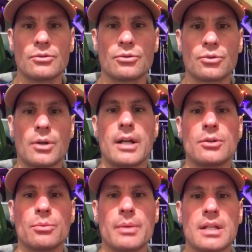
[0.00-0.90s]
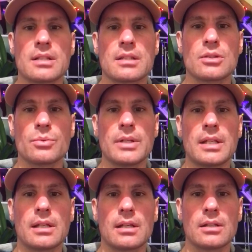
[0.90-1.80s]
try your best this
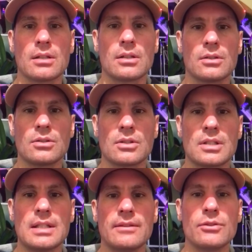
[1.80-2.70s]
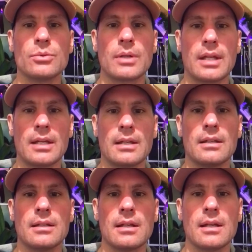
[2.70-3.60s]
week to see if you
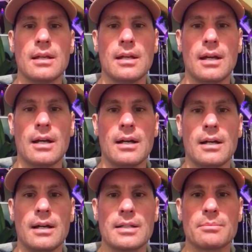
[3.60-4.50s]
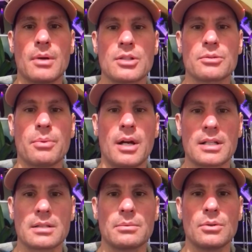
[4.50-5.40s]
can, as much as
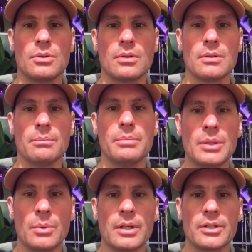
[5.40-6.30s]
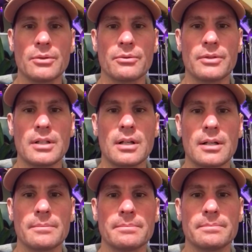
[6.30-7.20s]
possible, be where your feet are.